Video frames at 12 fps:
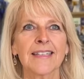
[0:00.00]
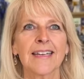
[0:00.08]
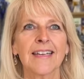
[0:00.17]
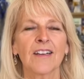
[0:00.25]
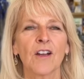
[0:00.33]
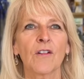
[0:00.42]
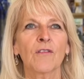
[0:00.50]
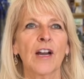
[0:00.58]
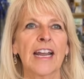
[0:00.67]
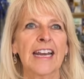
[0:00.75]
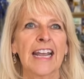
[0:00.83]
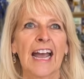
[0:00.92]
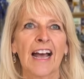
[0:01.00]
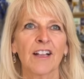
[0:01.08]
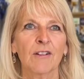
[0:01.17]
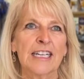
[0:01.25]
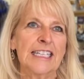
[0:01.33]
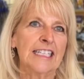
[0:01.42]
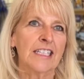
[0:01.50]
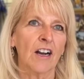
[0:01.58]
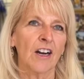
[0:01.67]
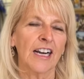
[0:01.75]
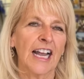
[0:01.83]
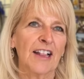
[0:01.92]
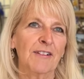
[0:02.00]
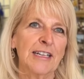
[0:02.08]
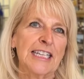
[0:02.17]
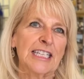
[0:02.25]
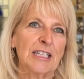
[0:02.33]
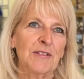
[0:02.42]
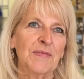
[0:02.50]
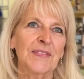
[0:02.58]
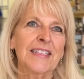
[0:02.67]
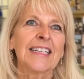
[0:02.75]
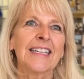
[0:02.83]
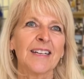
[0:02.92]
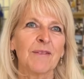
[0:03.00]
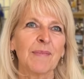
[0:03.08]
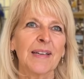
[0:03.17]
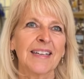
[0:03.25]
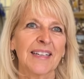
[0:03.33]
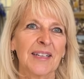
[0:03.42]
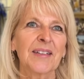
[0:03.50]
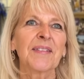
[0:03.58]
and over 80 galleries, art galleries. So, and